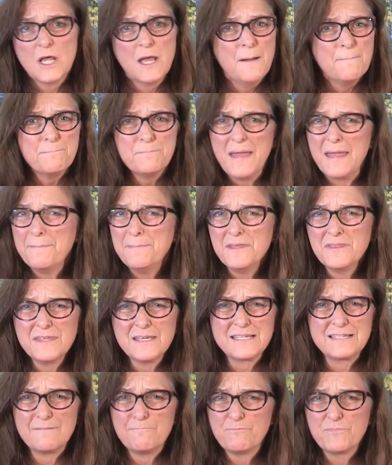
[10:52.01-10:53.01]
Mm-hmm. Maybe
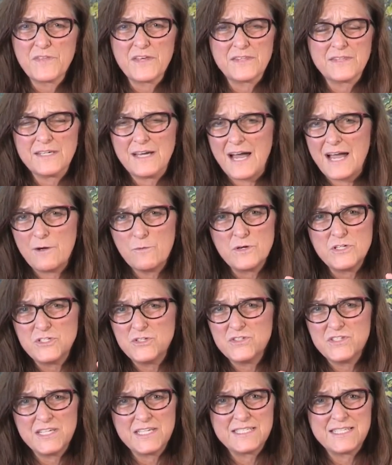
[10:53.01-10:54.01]
I always
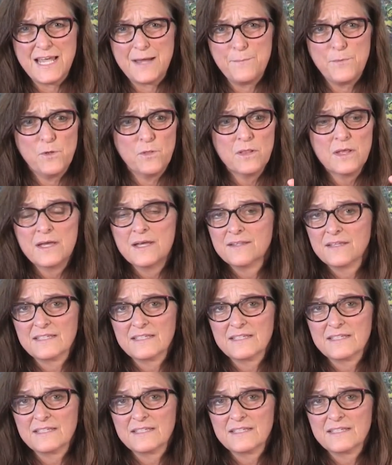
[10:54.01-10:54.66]
use the example